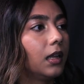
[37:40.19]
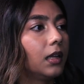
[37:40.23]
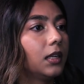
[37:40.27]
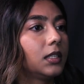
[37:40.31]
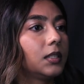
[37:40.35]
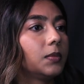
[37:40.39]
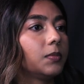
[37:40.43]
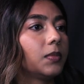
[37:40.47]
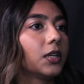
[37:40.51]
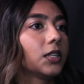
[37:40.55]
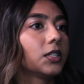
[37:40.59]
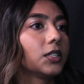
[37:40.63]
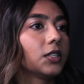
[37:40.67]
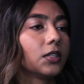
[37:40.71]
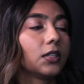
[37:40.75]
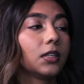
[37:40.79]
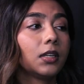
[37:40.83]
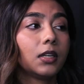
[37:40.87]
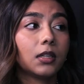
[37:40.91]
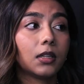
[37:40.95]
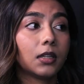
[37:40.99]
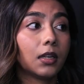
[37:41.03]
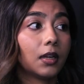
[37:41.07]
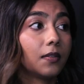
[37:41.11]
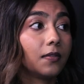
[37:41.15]

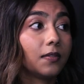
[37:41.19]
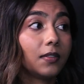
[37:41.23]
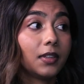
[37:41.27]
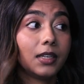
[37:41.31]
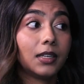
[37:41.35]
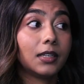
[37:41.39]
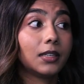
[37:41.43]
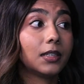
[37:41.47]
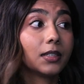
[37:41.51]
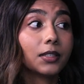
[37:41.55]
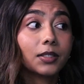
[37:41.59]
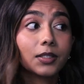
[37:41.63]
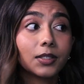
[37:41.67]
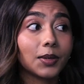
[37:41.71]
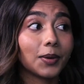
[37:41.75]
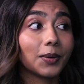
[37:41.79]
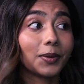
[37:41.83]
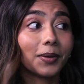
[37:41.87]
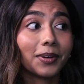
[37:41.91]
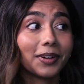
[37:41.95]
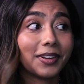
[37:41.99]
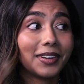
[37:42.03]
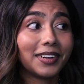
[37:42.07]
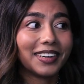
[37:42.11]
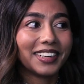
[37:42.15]
especially lovely
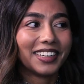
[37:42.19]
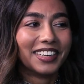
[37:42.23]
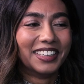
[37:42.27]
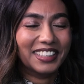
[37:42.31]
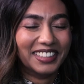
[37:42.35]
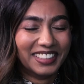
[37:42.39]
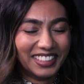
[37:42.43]
Discord.